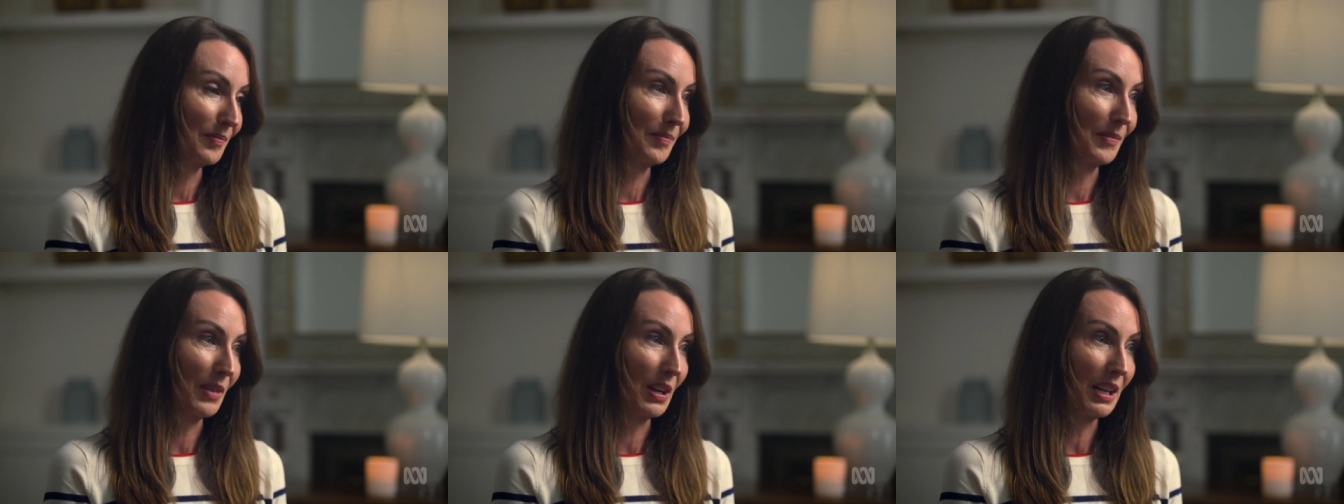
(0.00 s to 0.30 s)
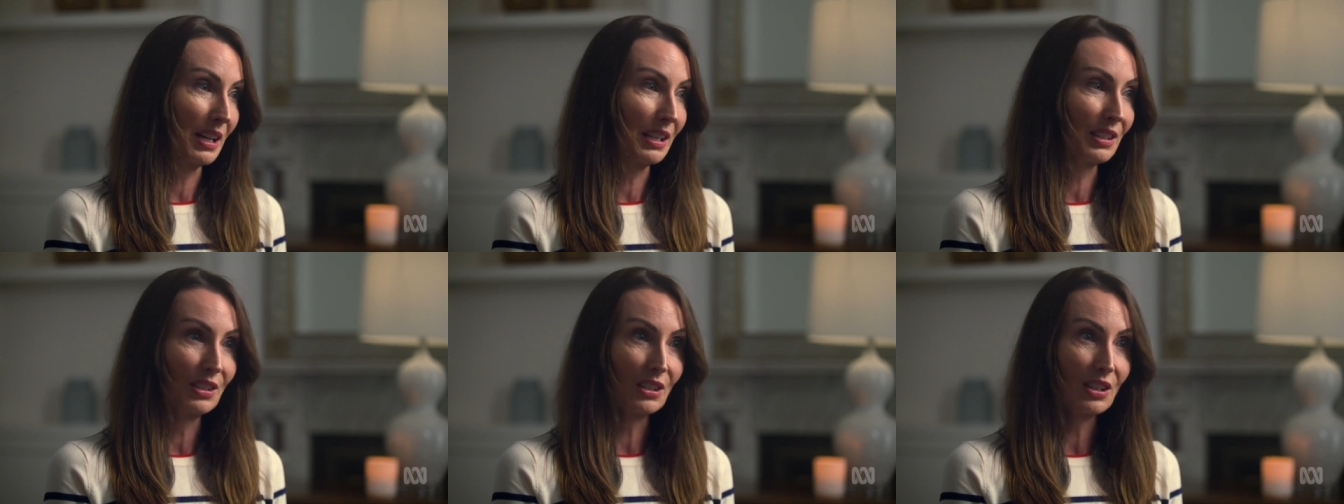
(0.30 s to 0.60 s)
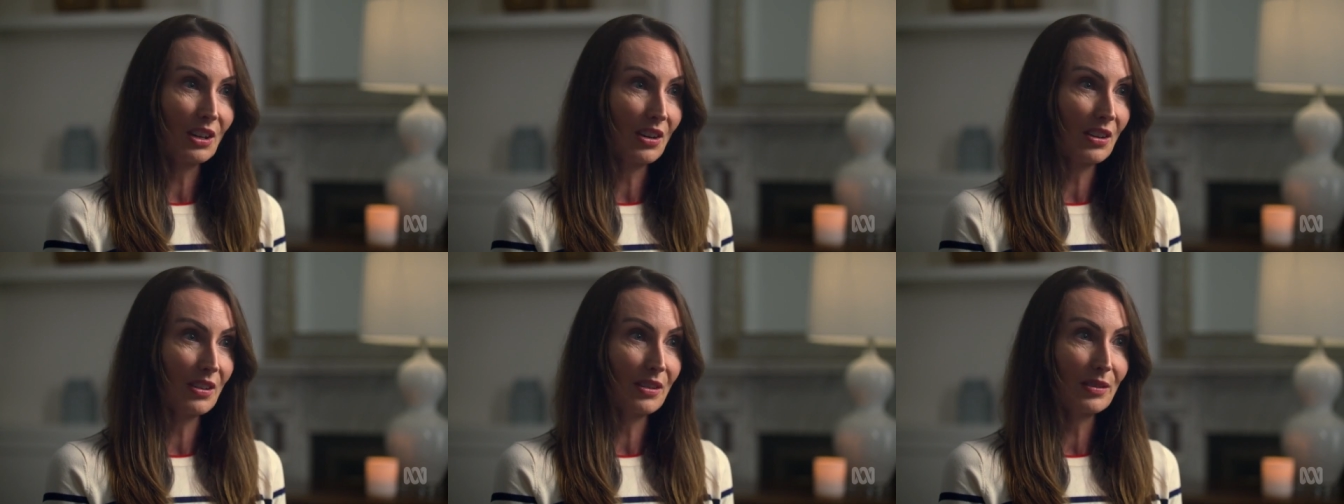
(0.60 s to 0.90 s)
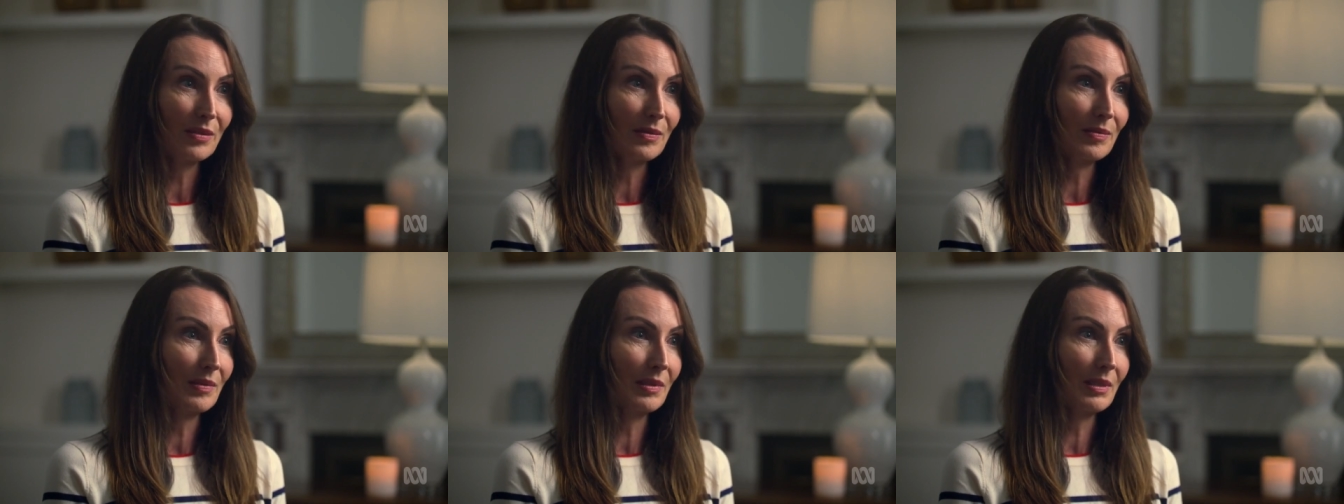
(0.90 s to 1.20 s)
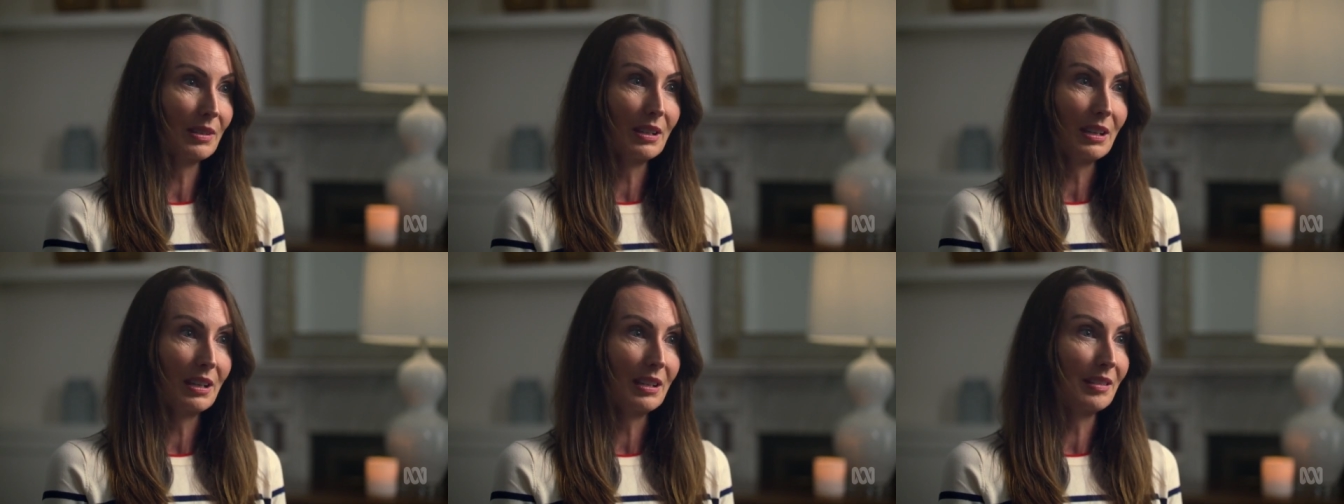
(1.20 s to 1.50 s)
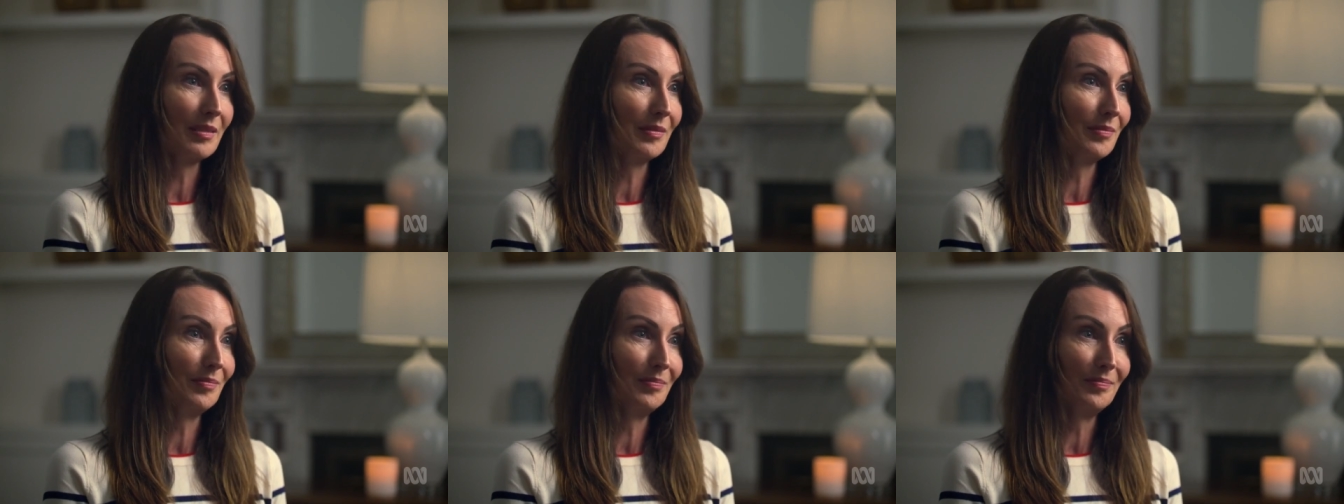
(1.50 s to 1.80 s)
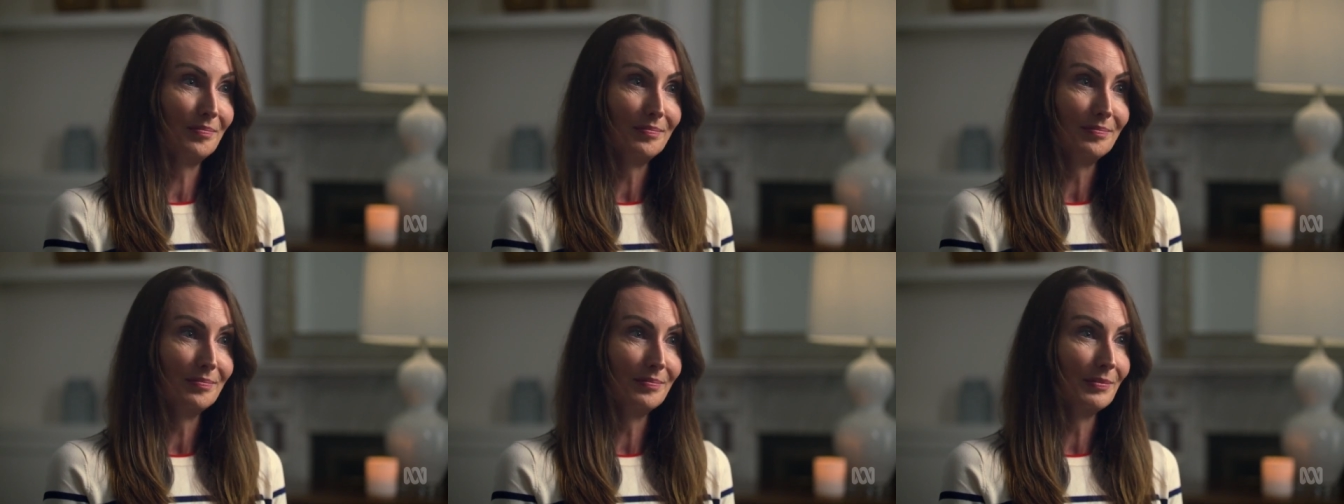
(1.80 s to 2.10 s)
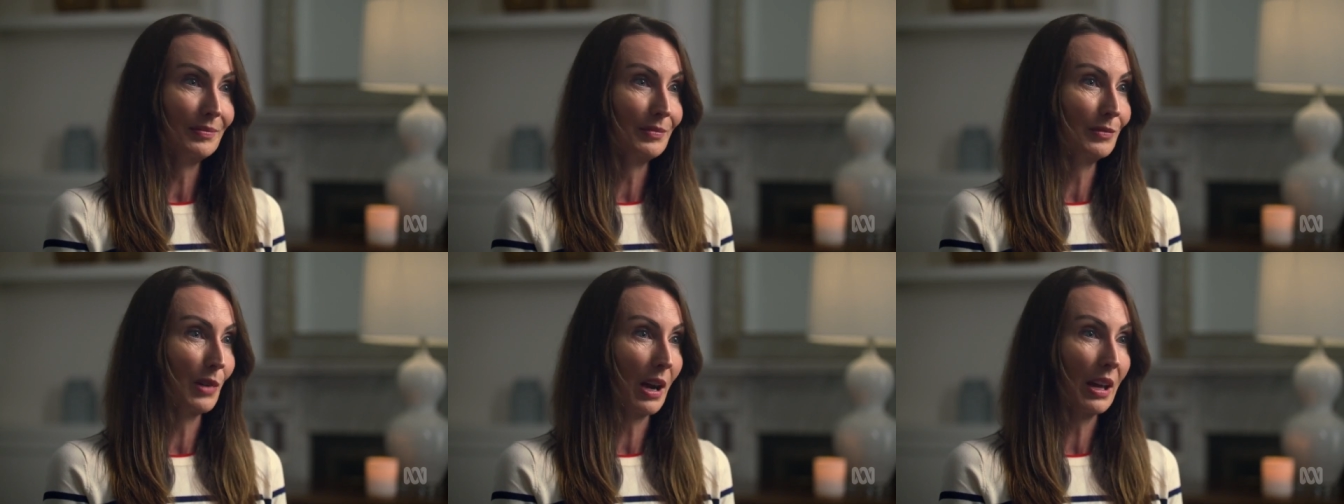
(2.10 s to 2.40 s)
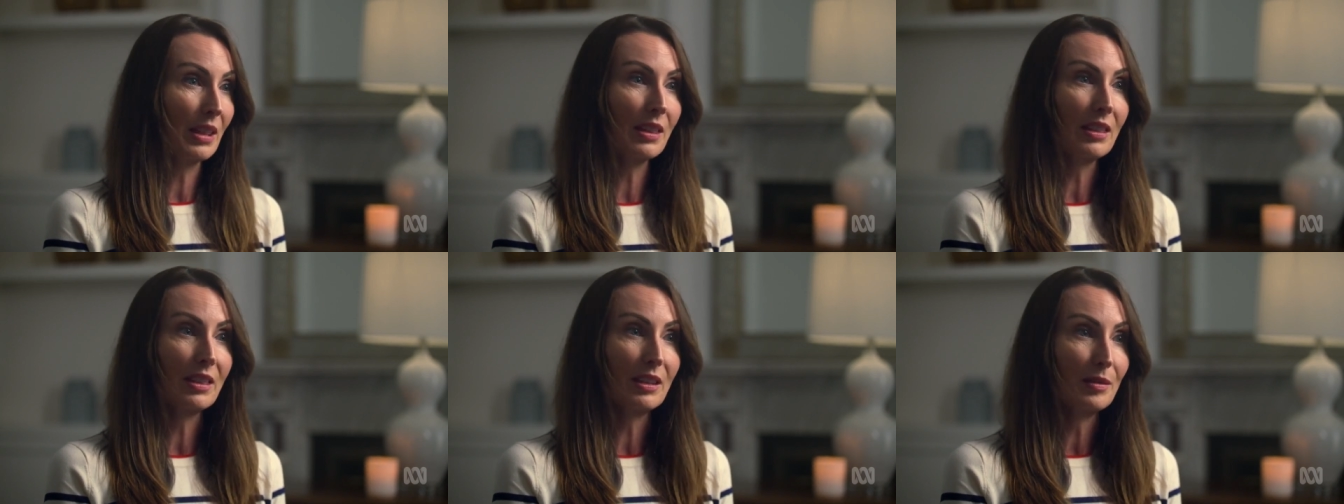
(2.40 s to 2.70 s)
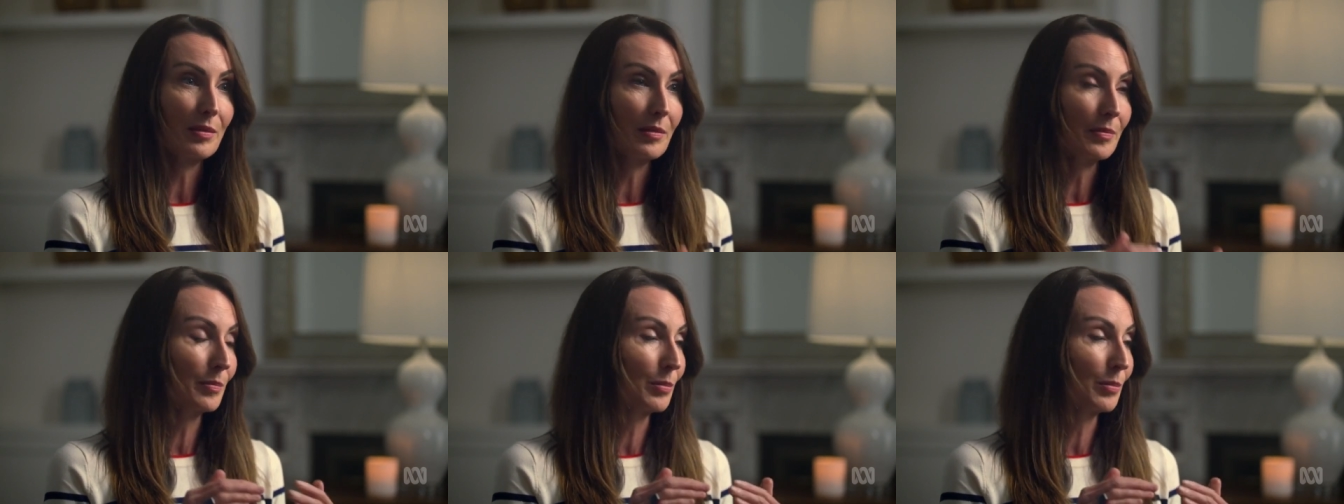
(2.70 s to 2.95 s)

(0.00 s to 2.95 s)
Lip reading: I had to go. And rather than